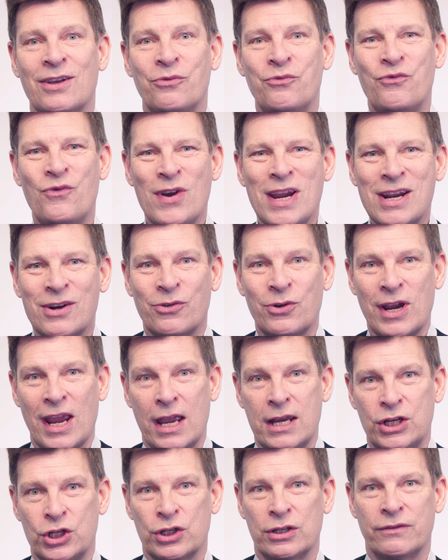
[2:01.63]
the
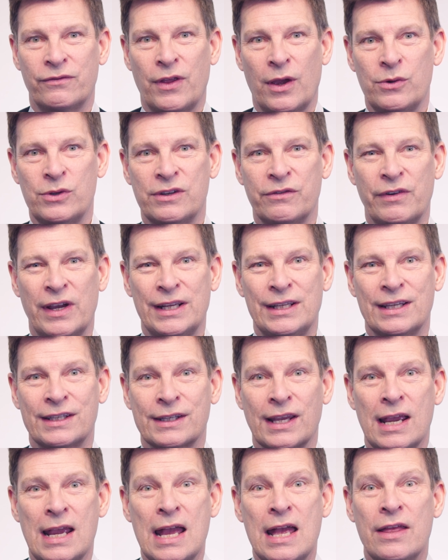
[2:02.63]
recreation of those
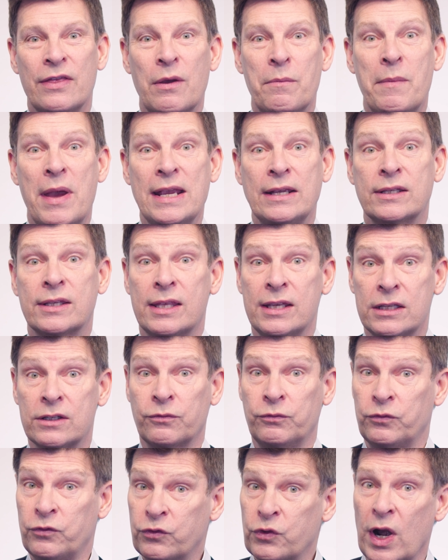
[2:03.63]
events that makes this
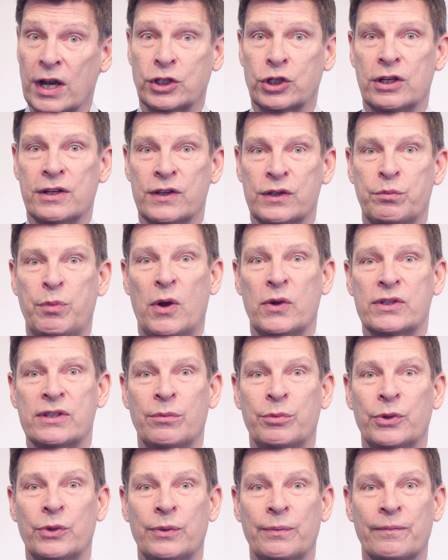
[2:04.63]
freshness
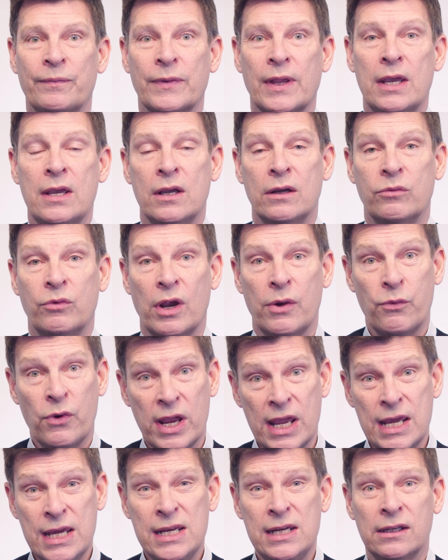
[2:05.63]
possible. We
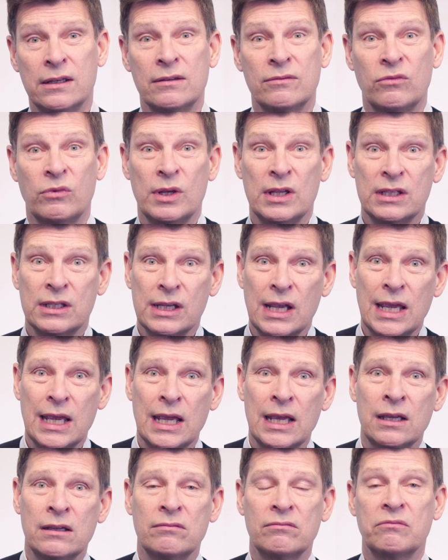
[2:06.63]
read, we
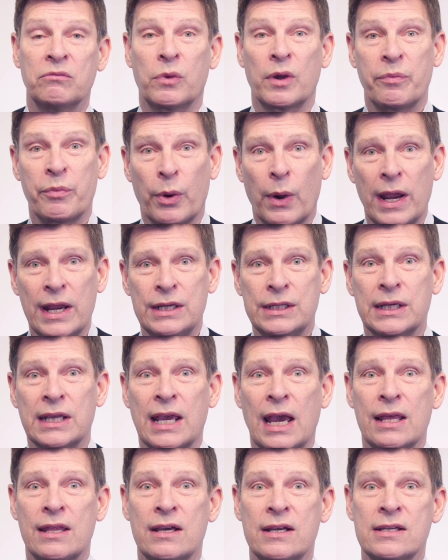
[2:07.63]
sing, we pray
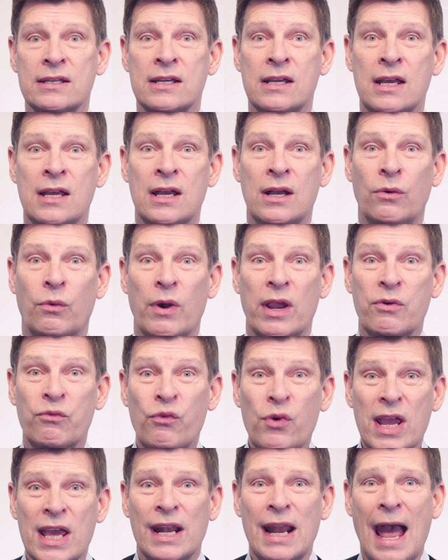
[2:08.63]
together, we
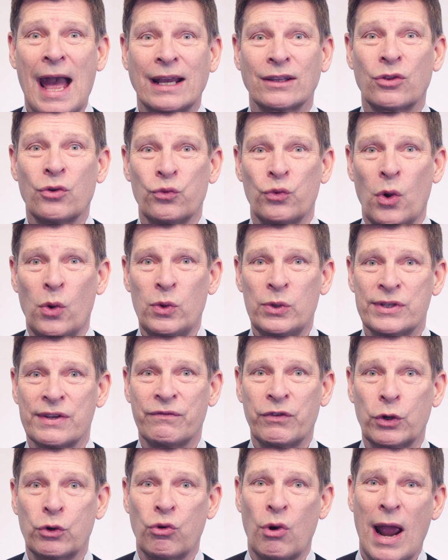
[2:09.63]
reenact the roles
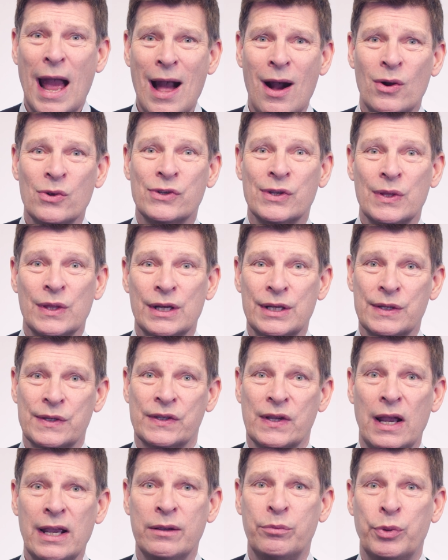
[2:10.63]
of the crowds and the
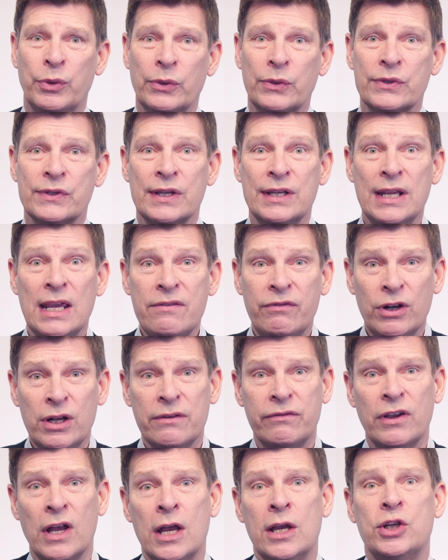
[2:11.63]
disciples and even
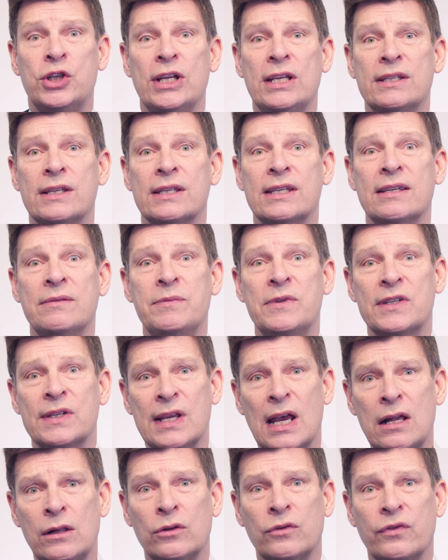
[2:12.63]
of Jesus
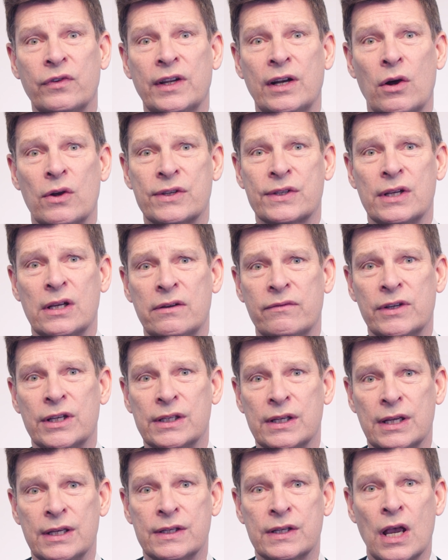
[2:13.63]
himself in our
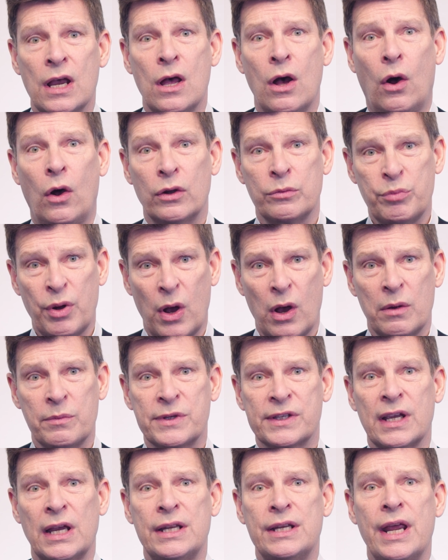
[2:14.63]
services on Palm
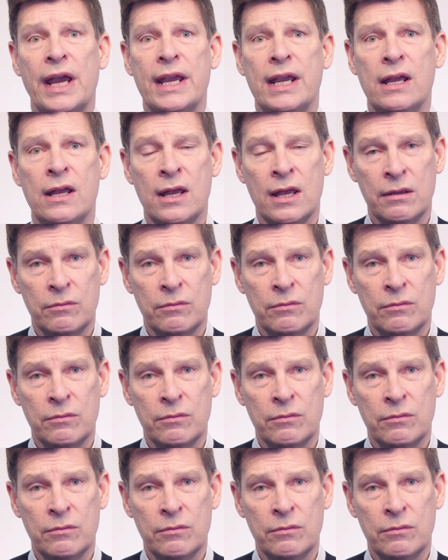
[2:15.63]
Sunday,